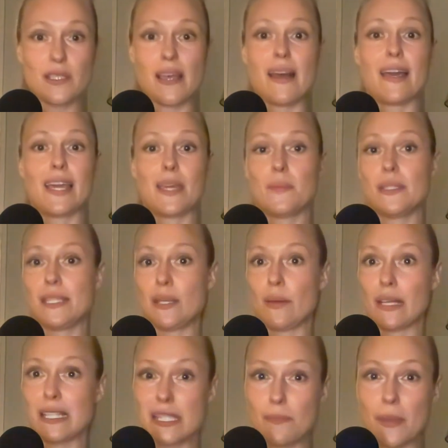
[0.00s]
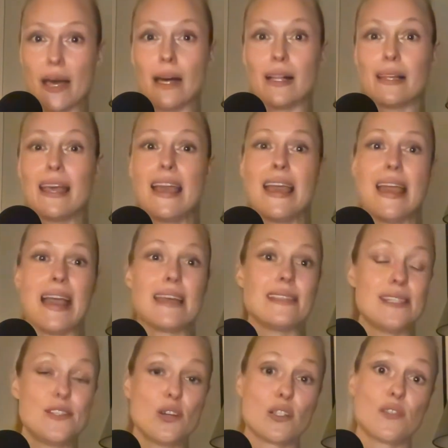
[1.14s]
time to expel and
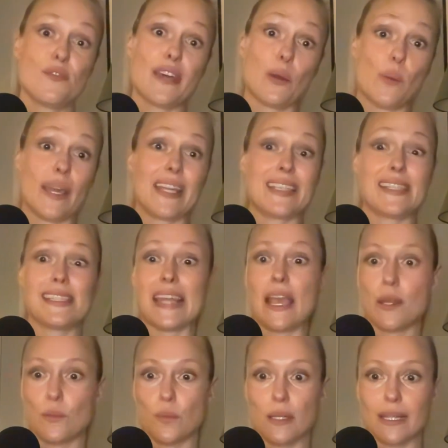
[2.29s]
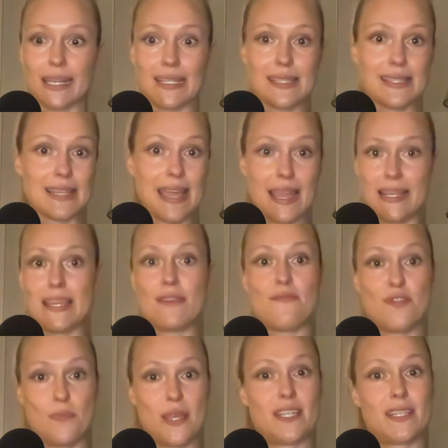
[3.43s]
detoxify waste and release any
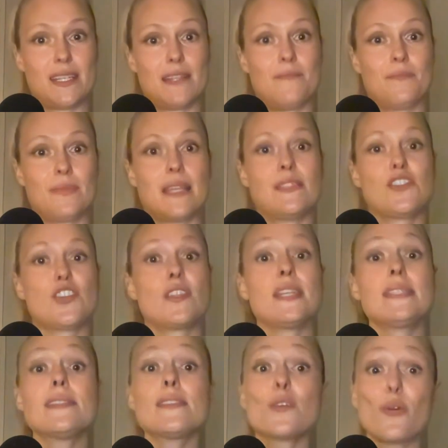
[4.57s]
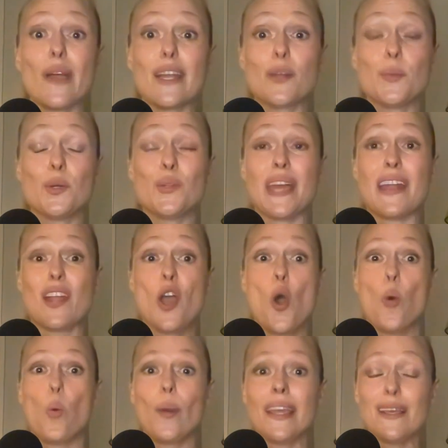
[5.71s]
information. And so this is incredible that
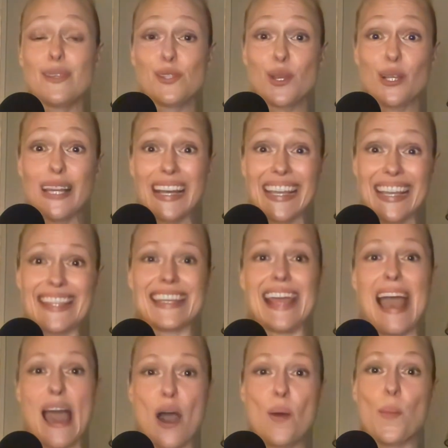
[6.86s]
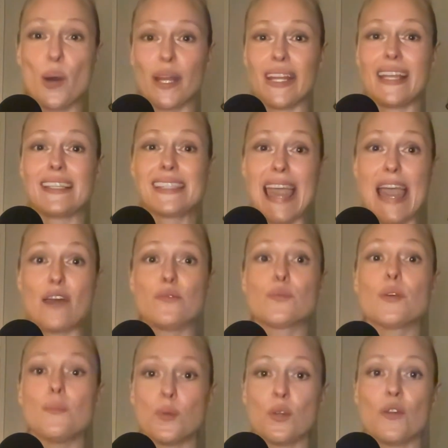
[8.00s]
we are so lucky that our bodies can
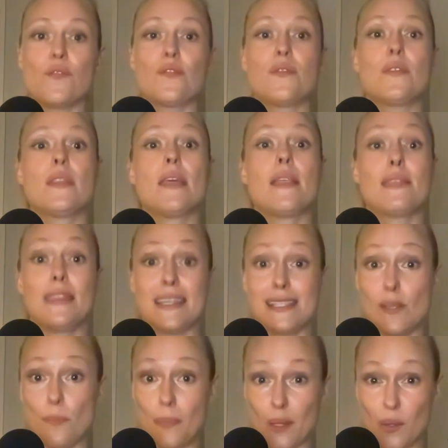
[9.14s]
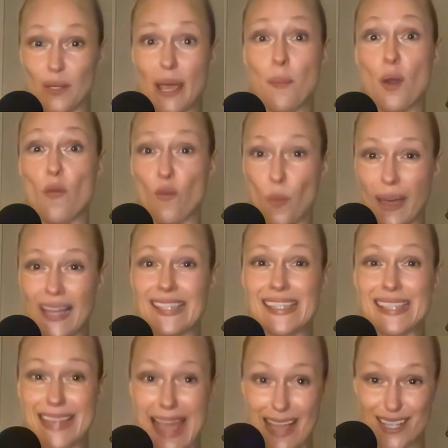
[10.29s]
remove this buildup of waste
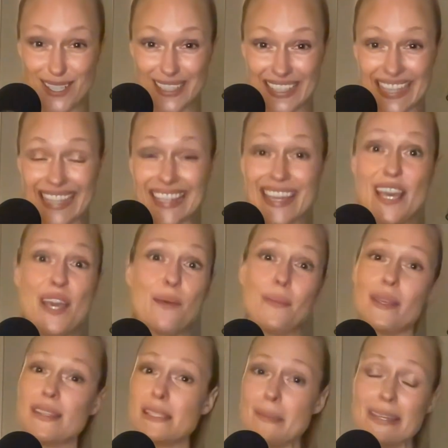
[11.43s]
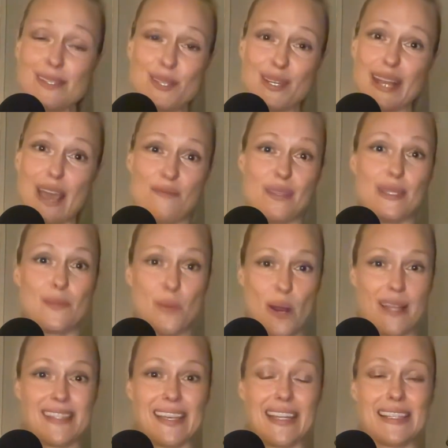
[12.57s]
naturally because men don't have this
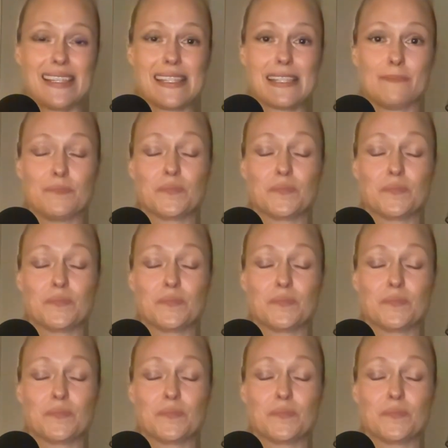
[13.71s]
process.